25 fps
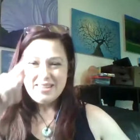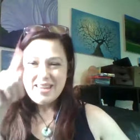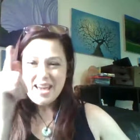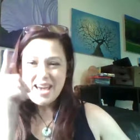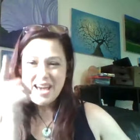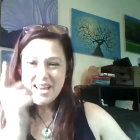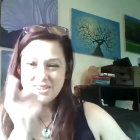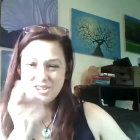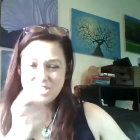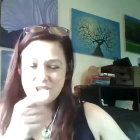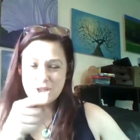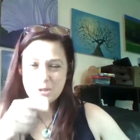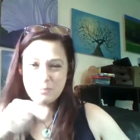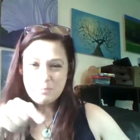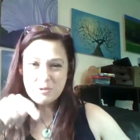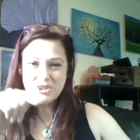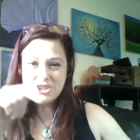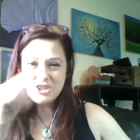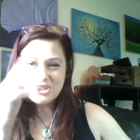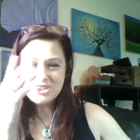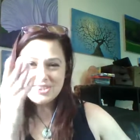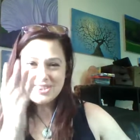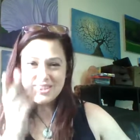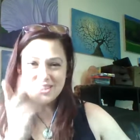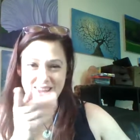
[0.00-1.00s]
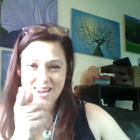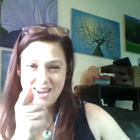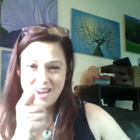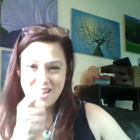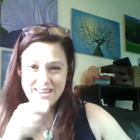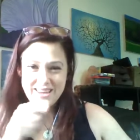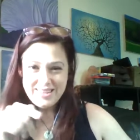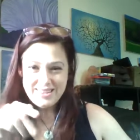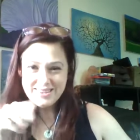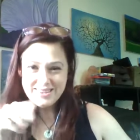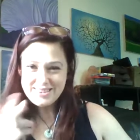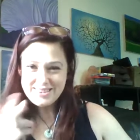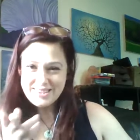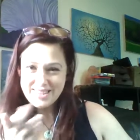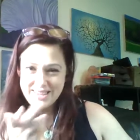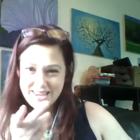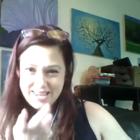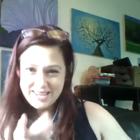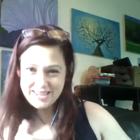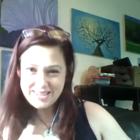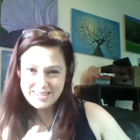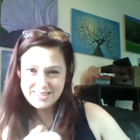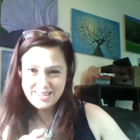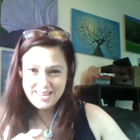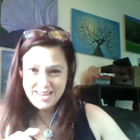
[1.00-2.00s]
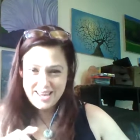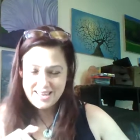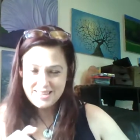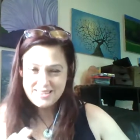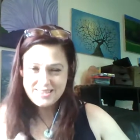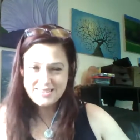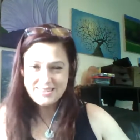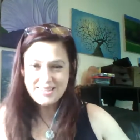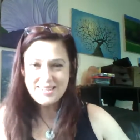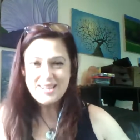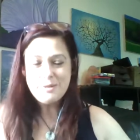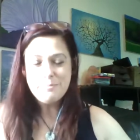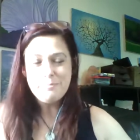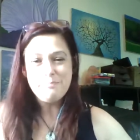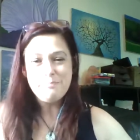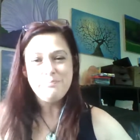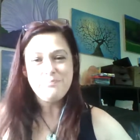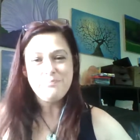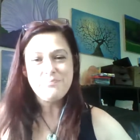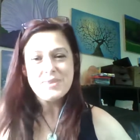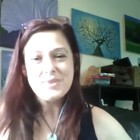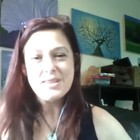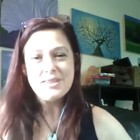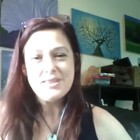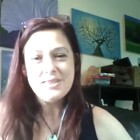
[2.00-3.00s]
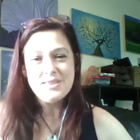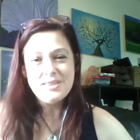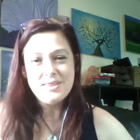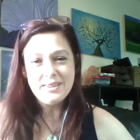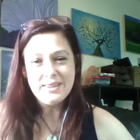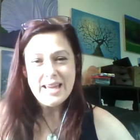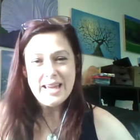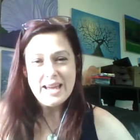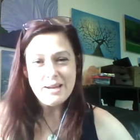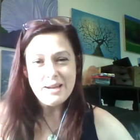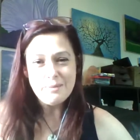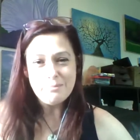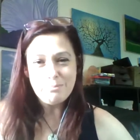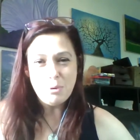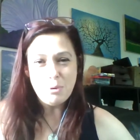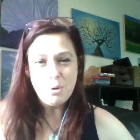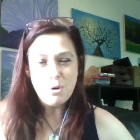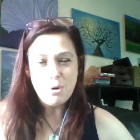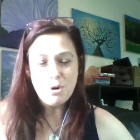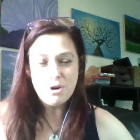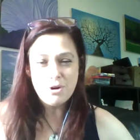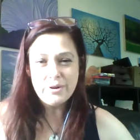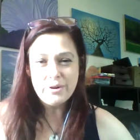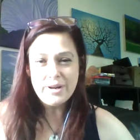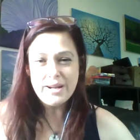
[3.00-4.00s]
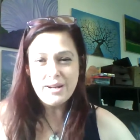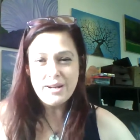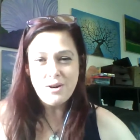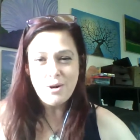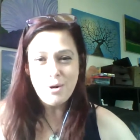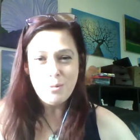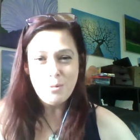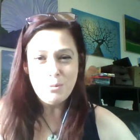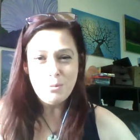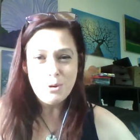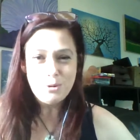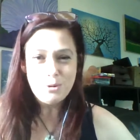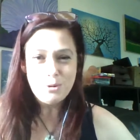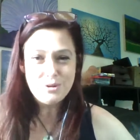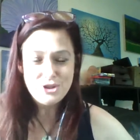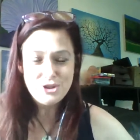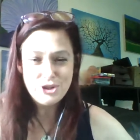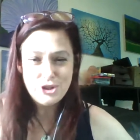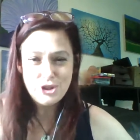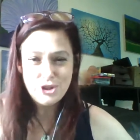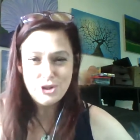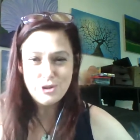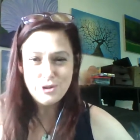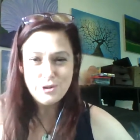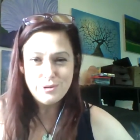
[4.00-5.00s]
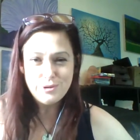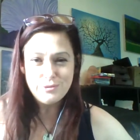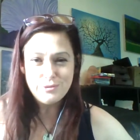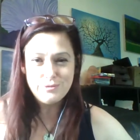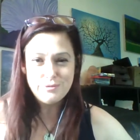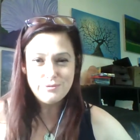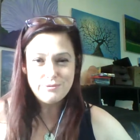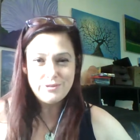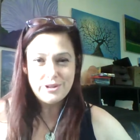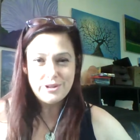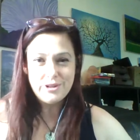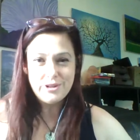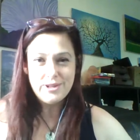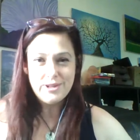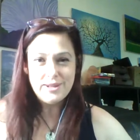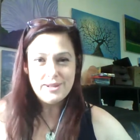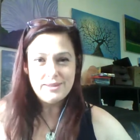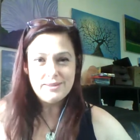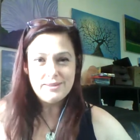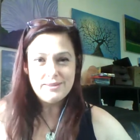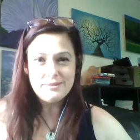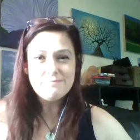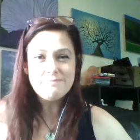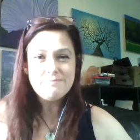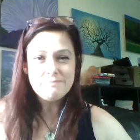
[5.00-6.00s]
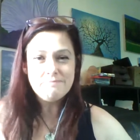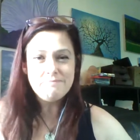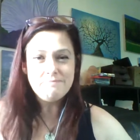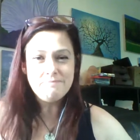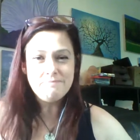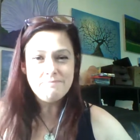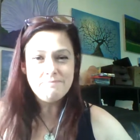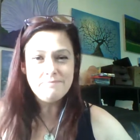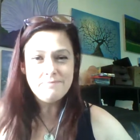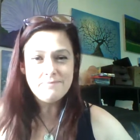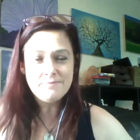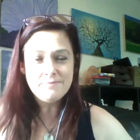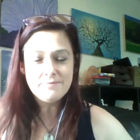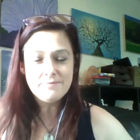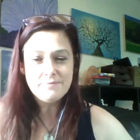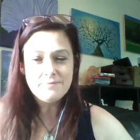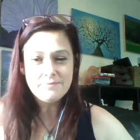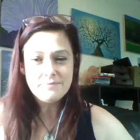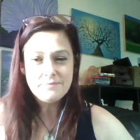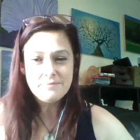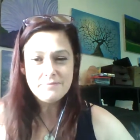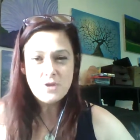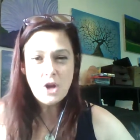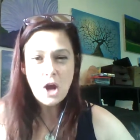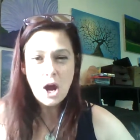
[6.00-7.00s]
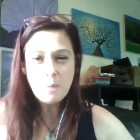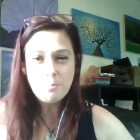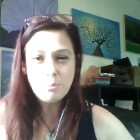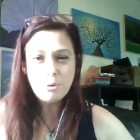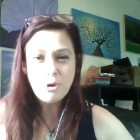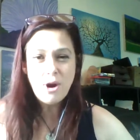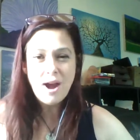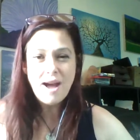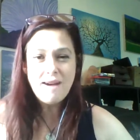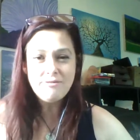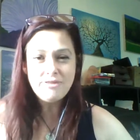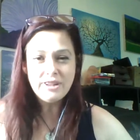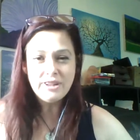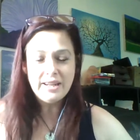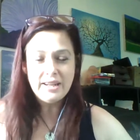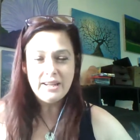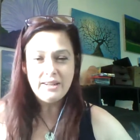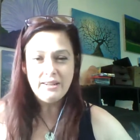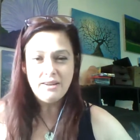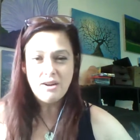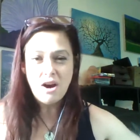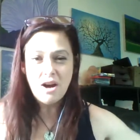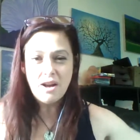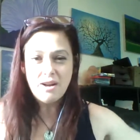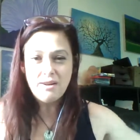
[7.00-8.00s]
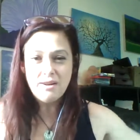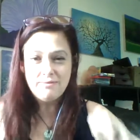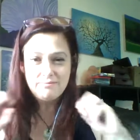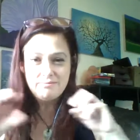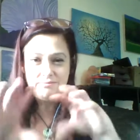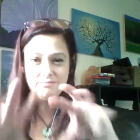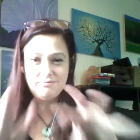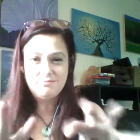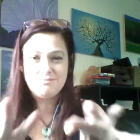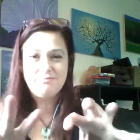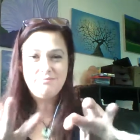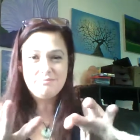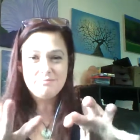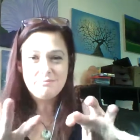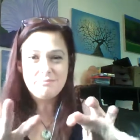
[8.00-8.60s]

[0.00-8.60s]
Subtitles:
yeah, just the lines, like as a light bordering almost, you know, very not prevalent, not,